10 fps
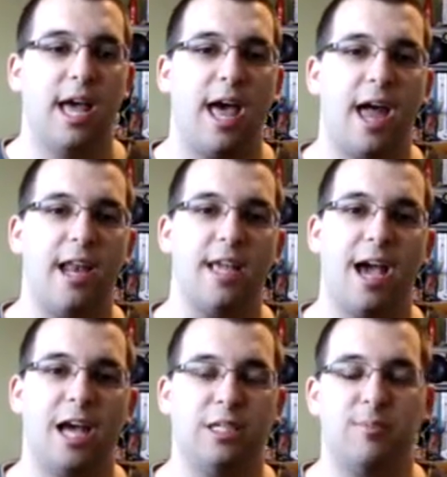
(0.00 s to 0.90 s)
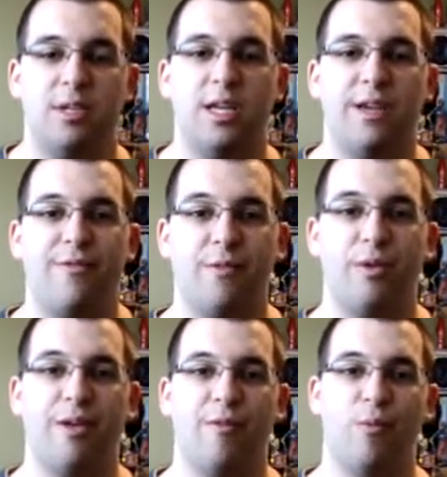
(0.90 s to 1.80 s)
and he asked me if
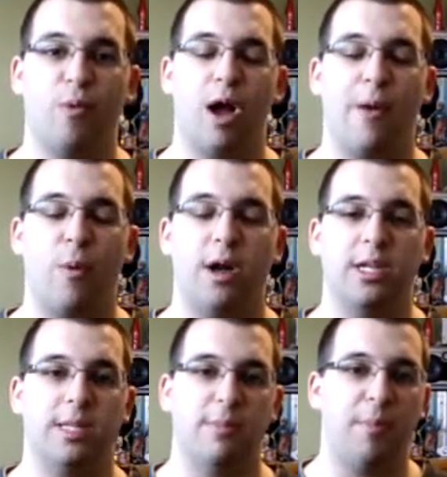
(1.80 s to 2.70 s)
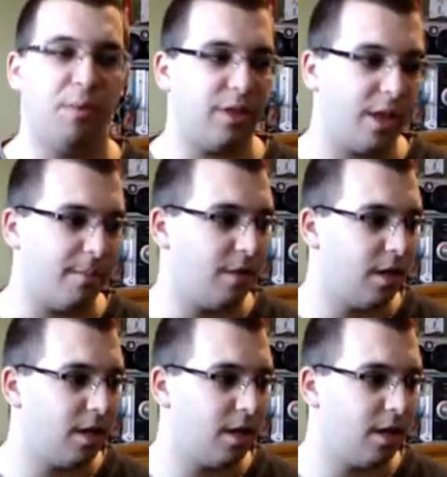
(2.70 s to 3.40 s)
I want to team up with him.